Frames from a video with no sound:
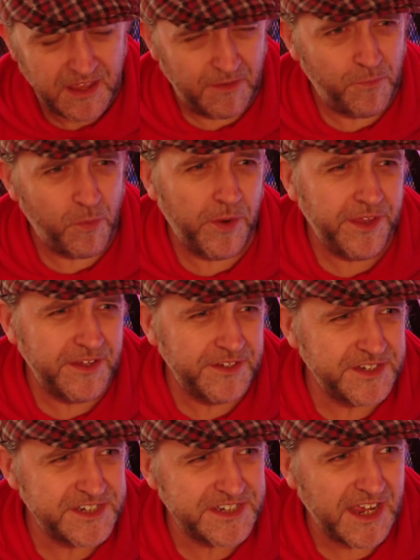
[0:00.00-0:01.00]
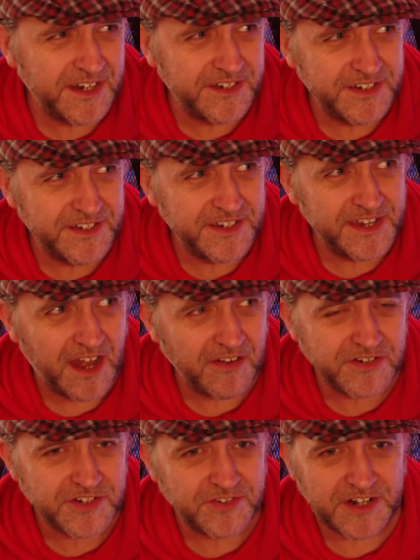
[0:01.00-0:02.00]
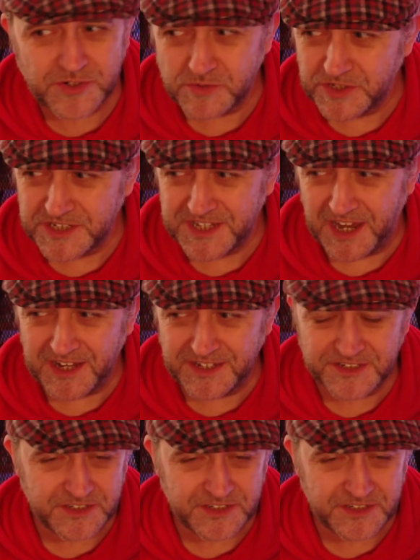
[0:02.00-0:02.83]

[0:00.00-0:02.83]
And from what I understand, in the character actual design